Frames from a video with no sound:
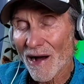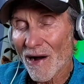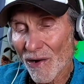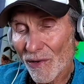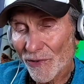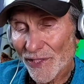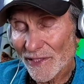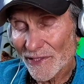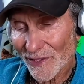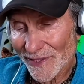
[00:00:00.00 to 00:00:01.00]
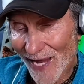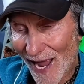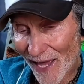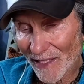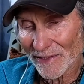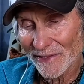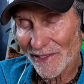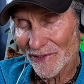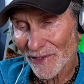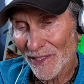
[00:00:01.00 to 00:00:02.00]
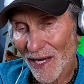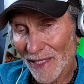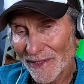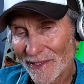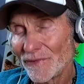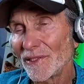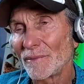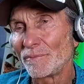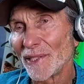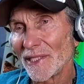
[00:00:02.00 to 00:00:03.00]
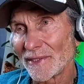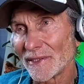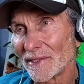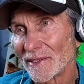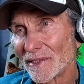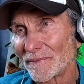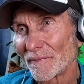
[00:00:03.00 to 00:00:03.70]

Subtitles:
All these are talents. These are God-given abilities